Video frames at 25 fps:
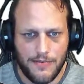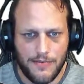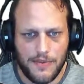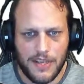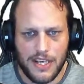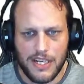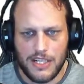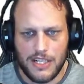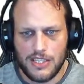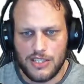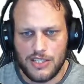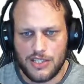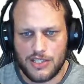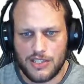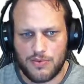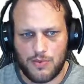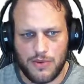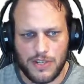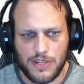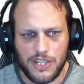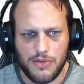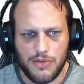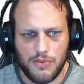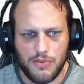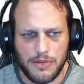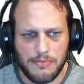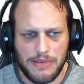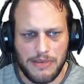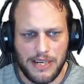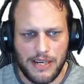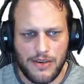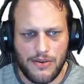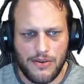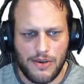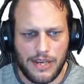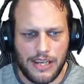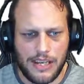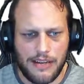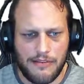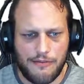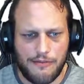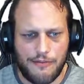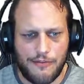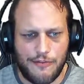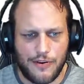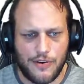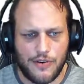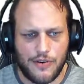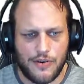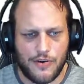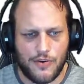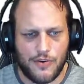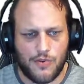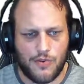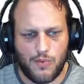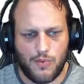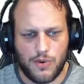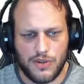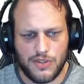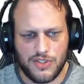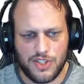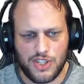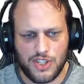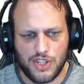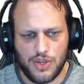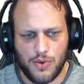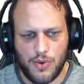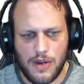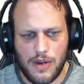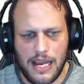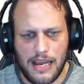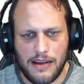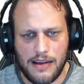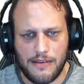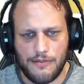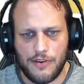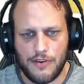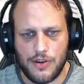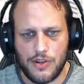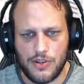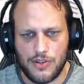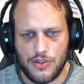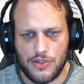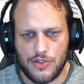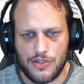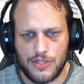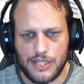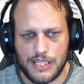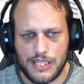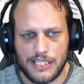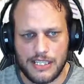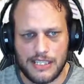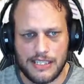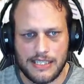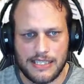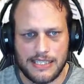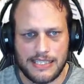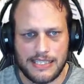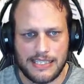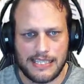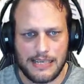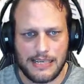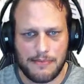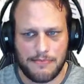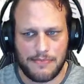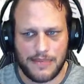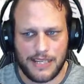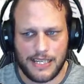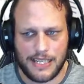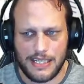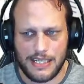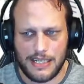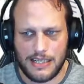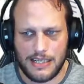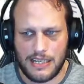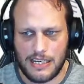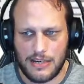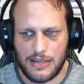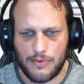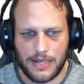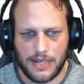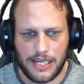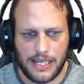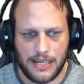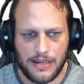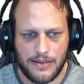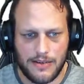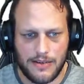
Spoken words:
So what you want to be looking for, once you have unzipped it, here we go.